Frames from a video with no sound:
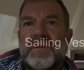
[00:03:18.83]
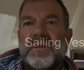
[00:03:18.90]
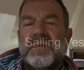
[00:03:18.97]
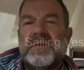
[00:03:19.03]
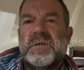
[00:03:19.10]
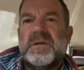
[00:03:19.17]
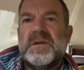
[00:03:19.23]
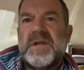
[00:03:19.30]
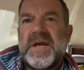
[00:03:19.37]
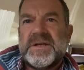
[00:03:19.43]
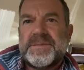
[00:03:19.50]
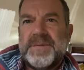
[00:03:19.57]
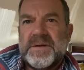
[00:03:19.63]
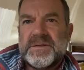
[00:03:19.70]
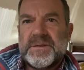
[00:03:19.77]
The
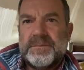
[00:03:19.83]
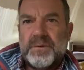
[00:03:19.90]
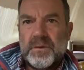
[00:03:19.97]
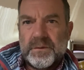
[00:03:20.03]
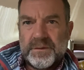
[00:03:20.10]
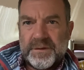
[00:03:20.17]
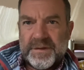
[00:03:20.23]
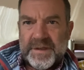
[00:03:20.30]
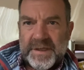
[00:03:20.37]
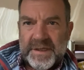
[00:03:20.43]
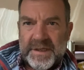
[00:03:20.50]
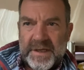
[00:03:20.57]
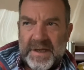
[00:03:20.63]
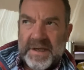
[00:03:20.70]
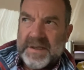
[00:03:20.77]
next most important
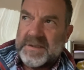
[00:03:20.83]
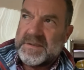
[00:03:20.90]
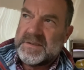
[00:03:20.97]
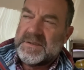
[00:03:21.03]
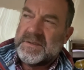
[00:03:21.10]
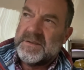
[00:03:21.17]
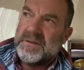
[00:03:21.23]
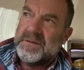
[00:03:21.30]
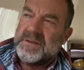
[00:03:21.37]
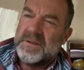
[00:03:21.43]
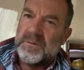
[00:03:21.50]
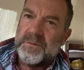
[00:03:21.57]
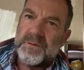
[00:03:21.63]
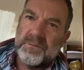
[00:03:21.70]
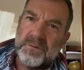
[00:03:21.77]
thing is to deal
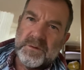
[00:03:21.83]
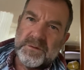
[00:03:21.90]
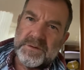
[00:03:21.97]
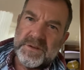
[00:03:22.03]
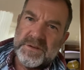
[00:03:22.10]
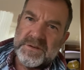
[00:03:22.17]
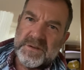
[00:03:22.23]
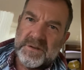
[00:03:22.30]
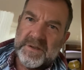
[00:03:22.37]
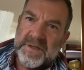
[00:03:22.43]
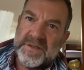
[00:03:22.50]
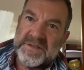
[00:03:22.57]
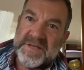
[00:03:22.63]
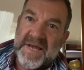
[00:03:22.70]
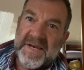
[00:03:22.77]
with the rules
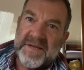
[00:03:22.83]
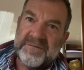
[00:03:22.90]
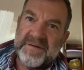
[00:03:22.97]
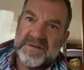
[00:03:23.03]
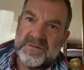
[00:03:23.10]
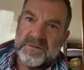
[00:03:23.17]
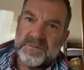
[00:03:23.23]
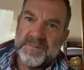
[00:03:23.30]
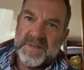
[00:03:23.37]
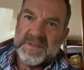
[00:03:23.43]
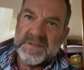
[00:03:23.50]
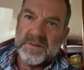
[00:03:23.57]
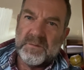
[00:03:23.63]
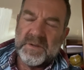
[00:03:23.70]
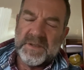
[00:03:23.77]
concerning sailing vessels
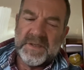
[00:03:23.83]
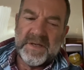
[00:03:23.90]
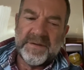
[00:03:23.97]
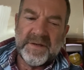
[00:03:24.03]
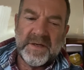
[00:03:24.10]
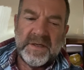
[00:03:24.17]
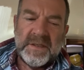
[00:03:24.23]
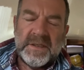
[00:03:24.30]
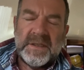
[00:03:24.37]
meeting one another.